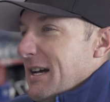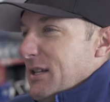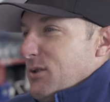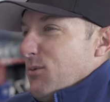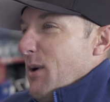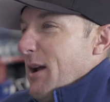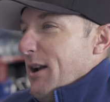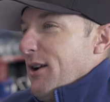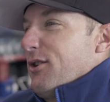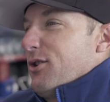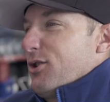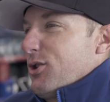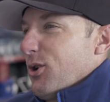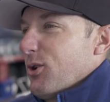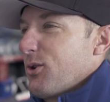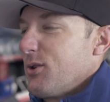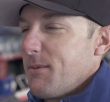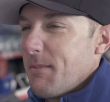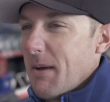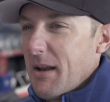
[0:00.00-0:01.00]
less weight on your
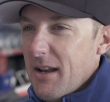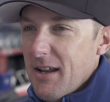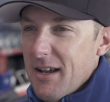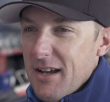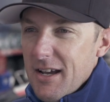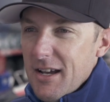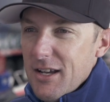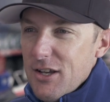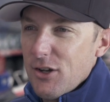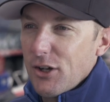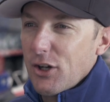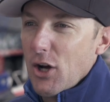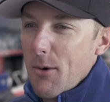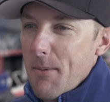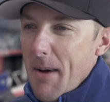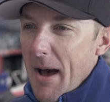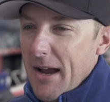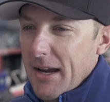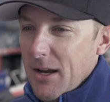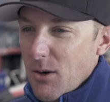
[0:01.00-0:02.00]
shoulder. I mean, you go
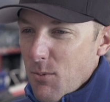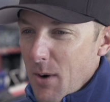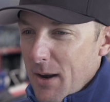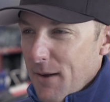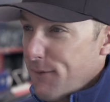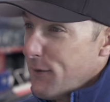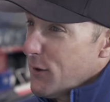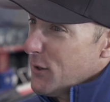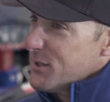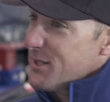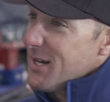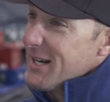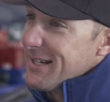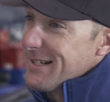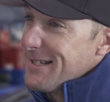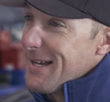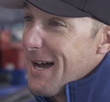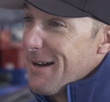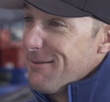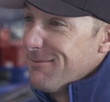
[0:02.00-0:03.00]
back and win it for a
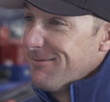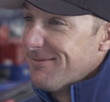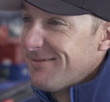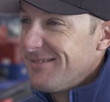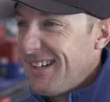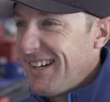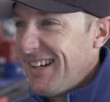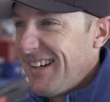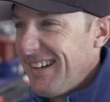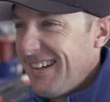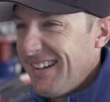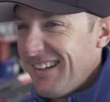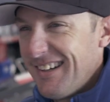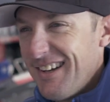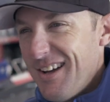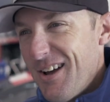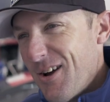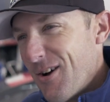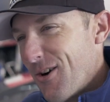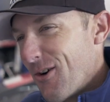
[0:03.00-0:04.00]
second time,
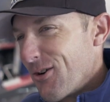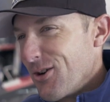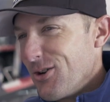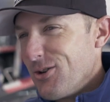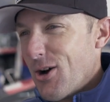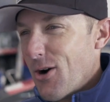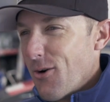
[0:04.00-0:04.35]
or you